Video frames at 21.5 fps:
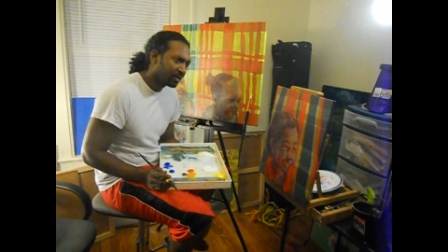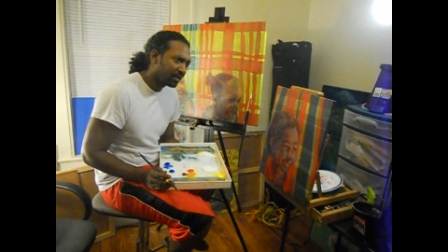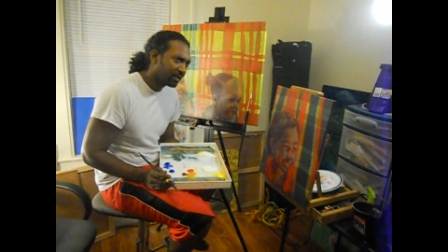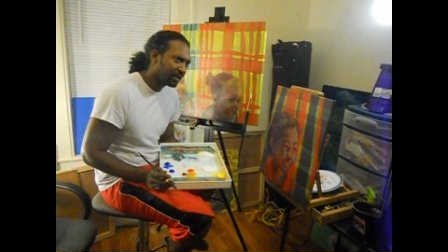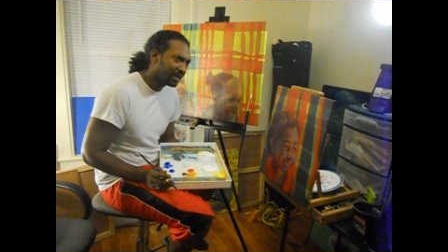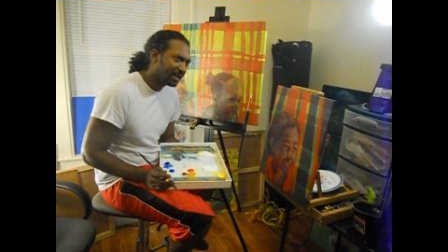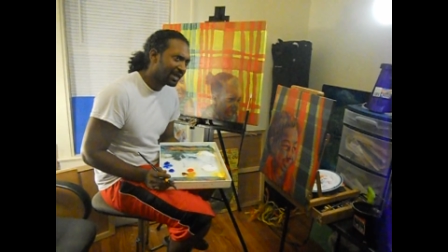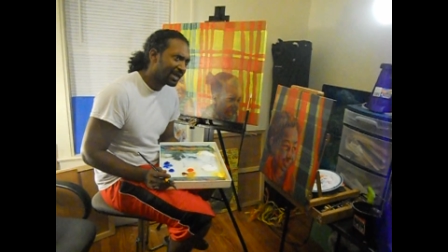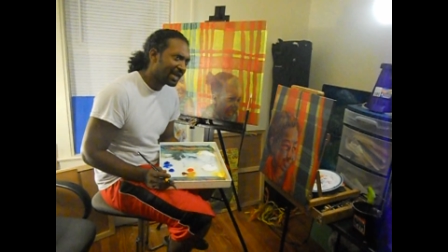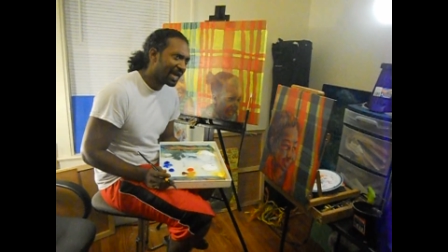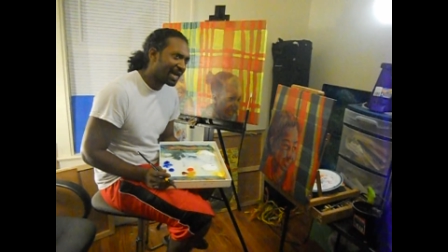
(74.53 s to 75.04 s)

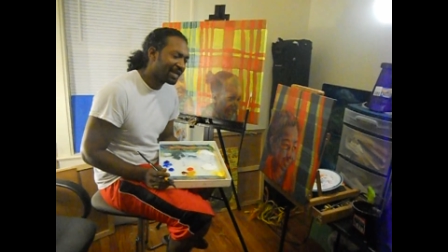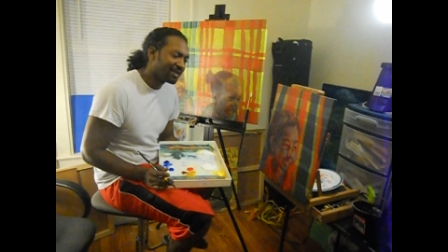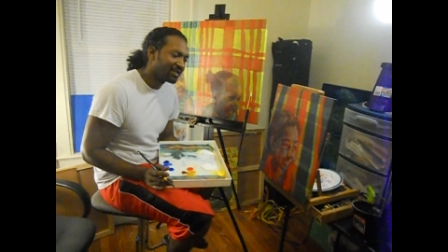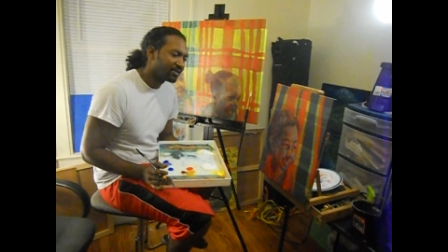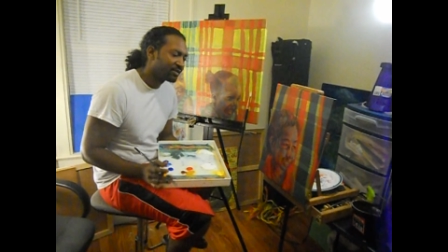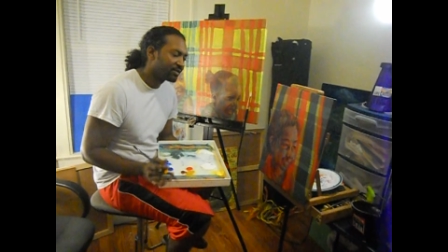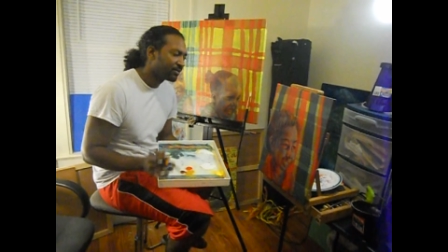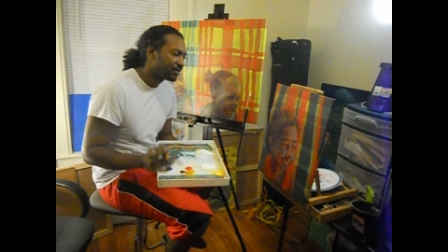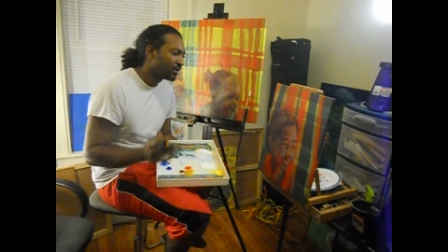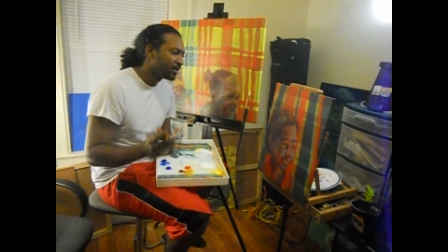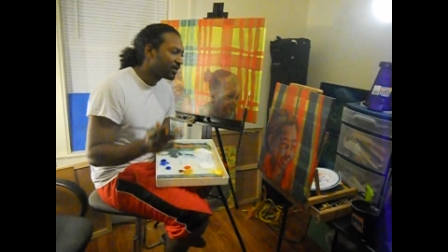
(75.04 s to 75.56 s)
it
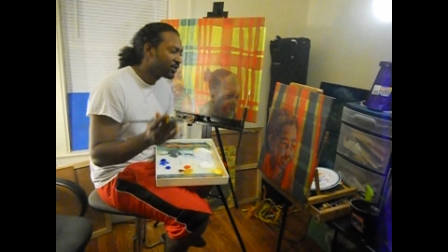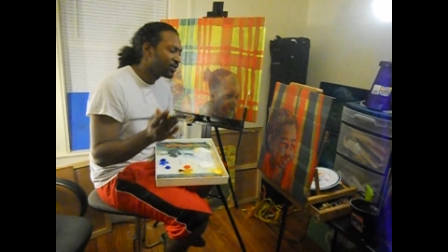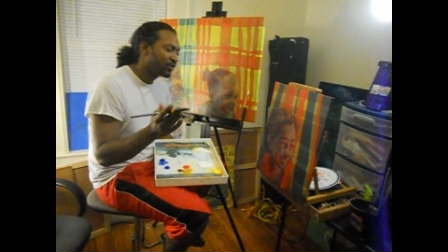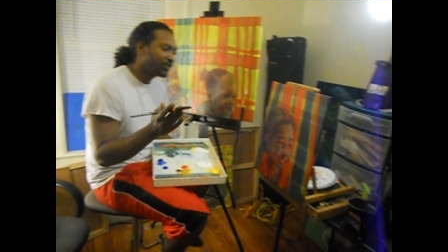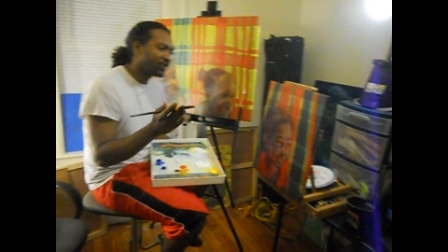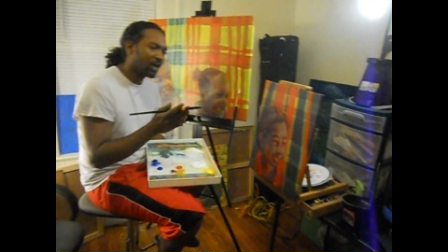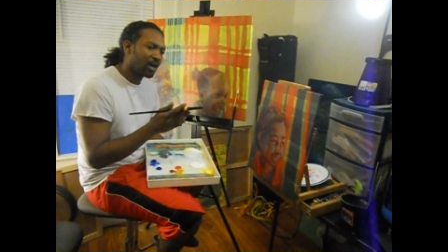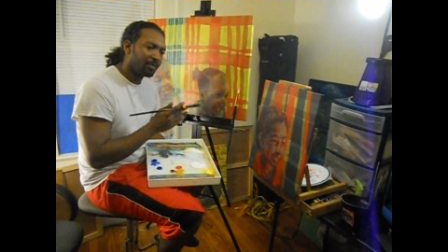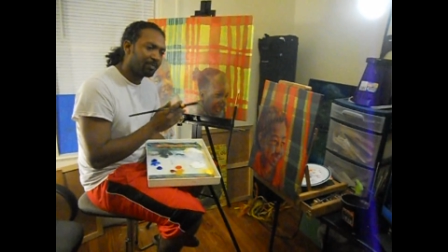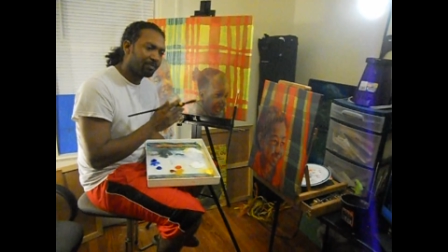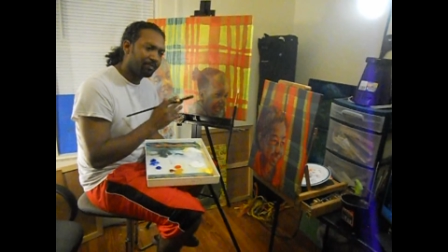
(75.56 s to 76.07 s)
has
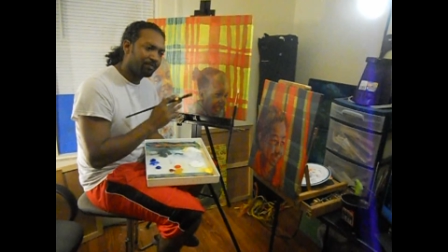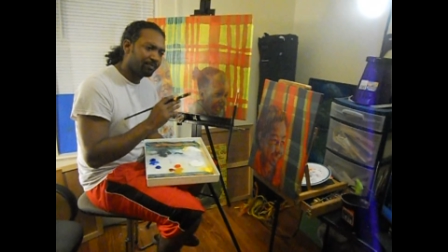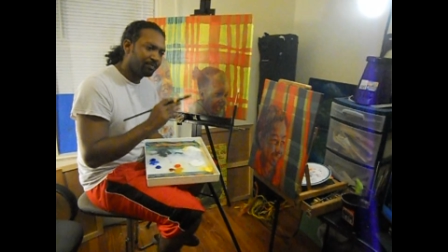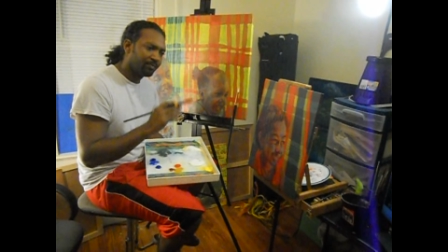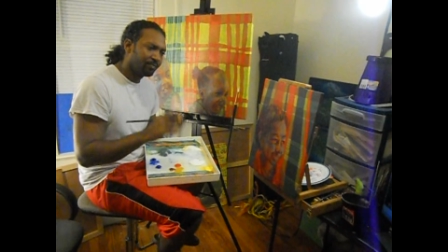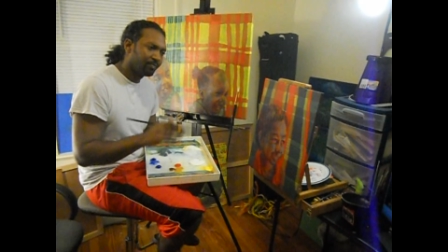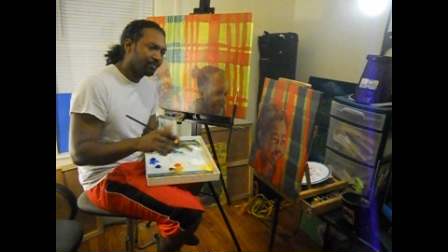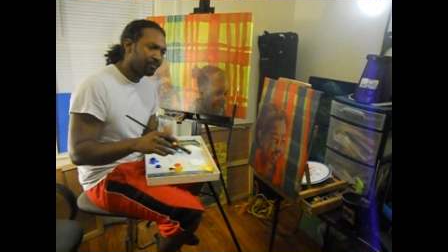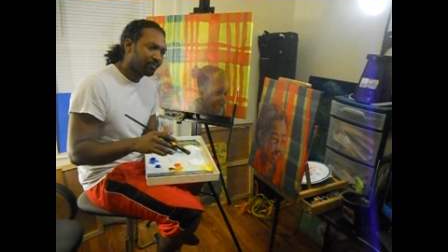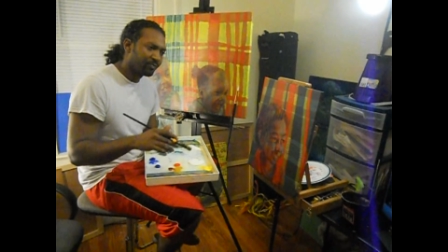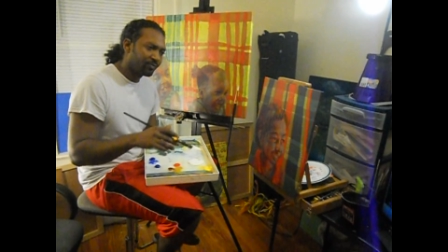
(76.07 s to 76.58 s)
sharp
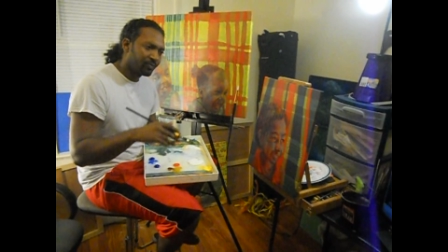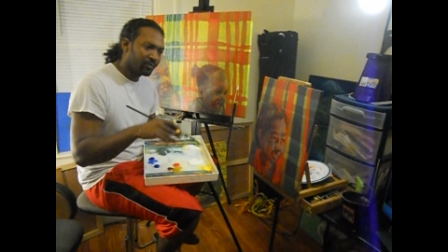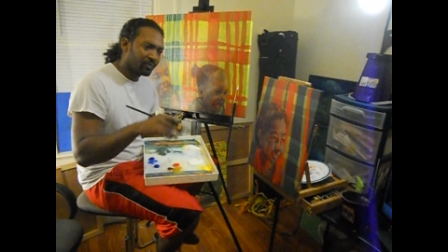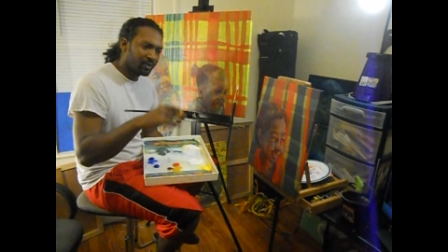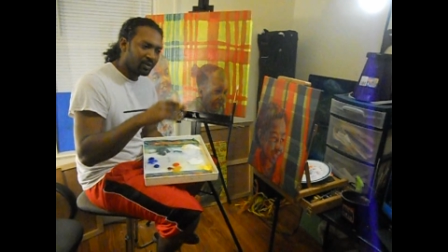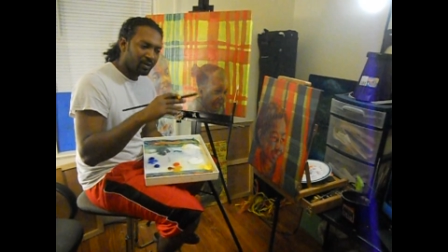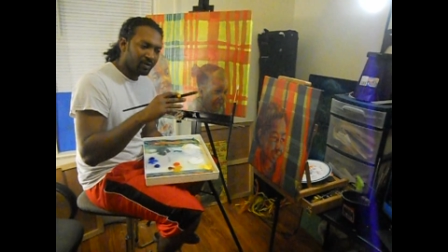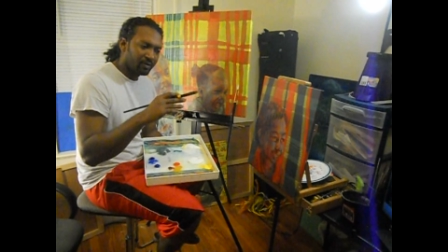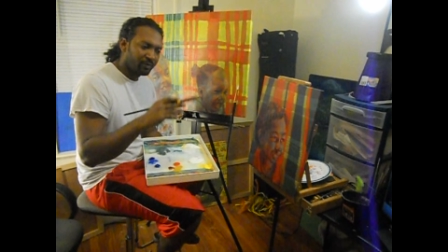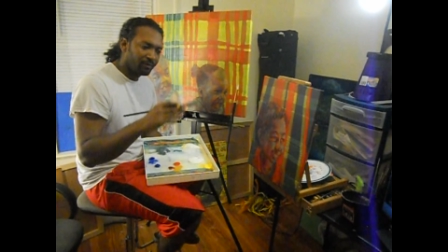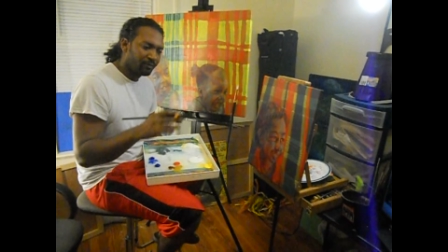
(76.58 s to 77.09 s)

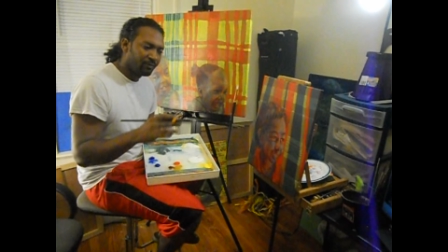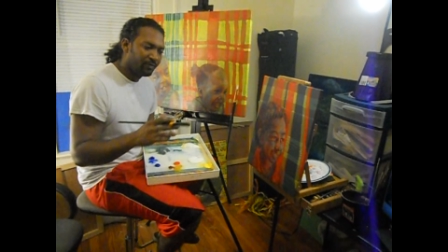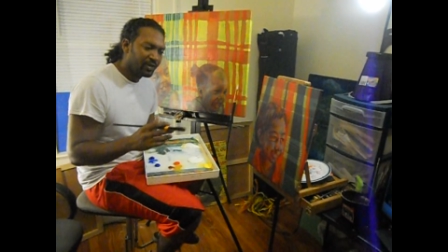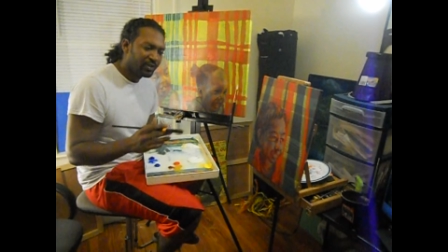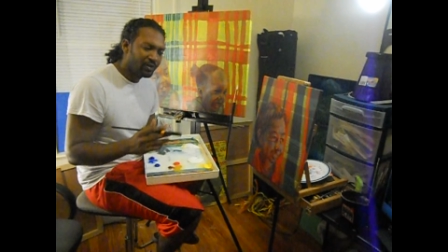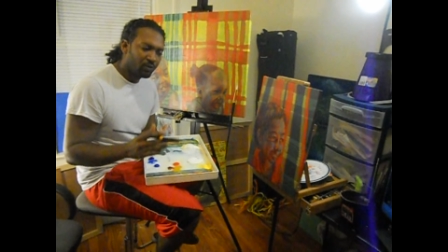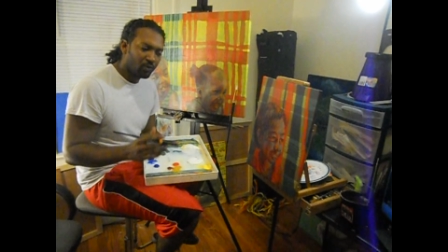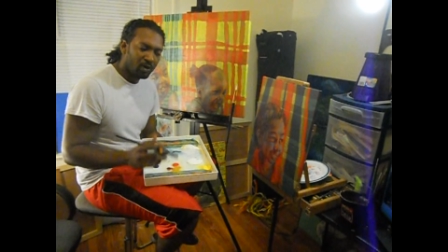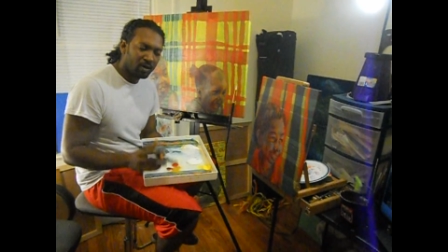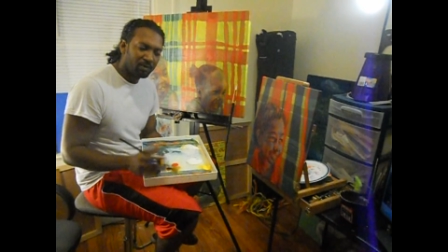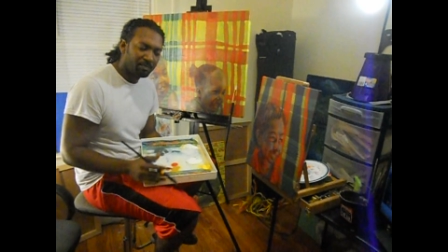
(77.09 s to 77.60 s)

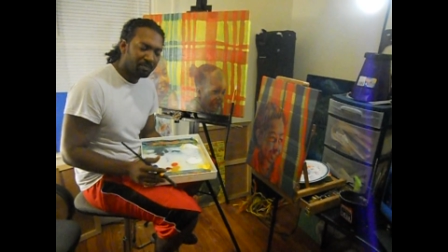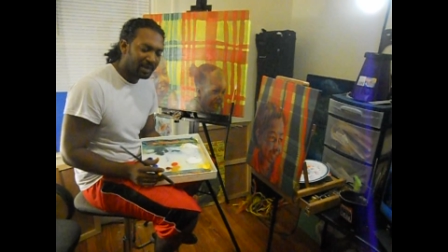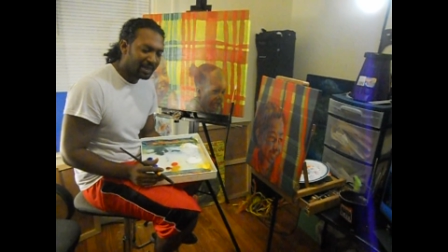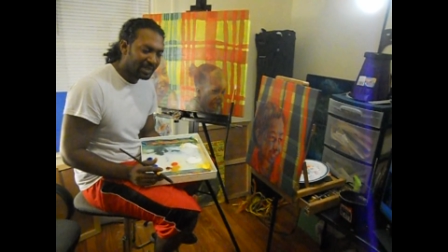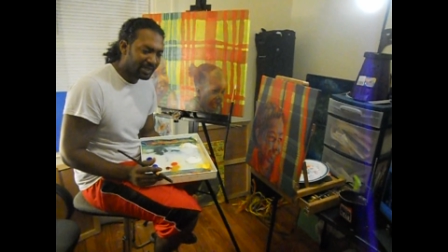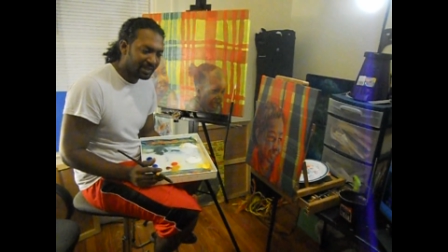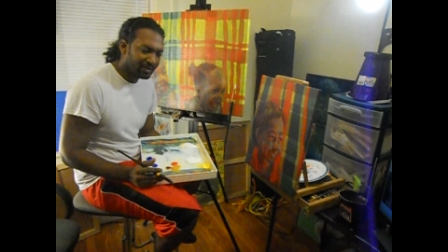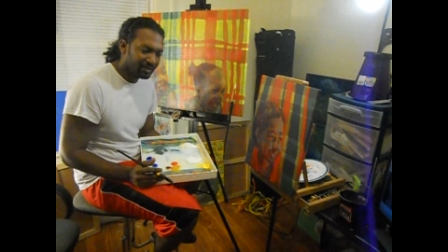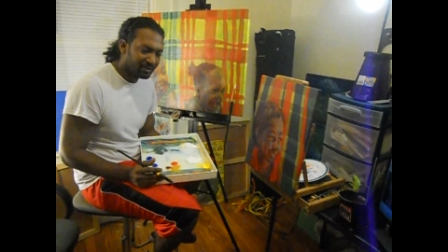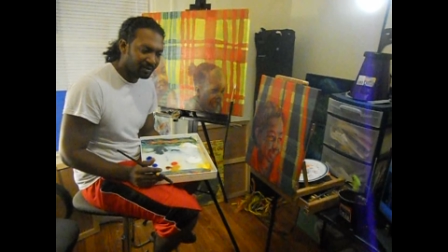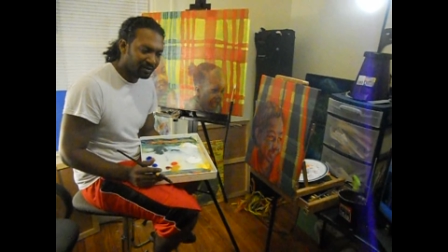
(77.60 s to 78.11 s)
visual
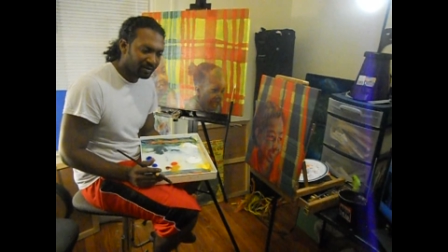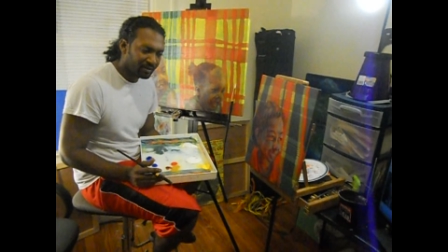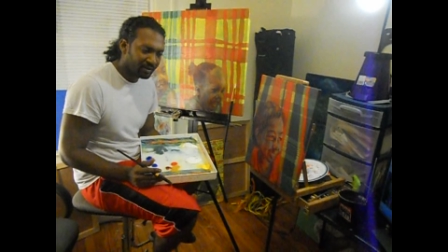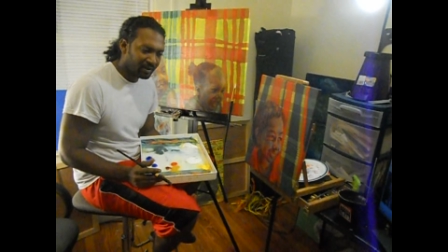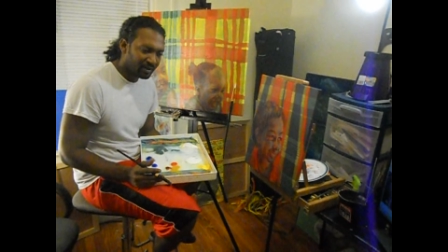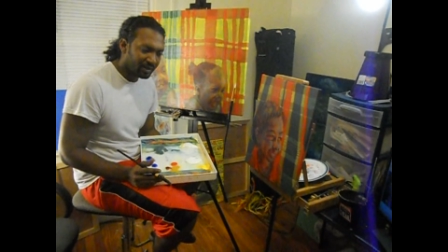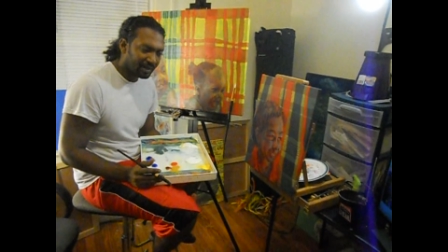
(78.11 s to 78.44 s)
planes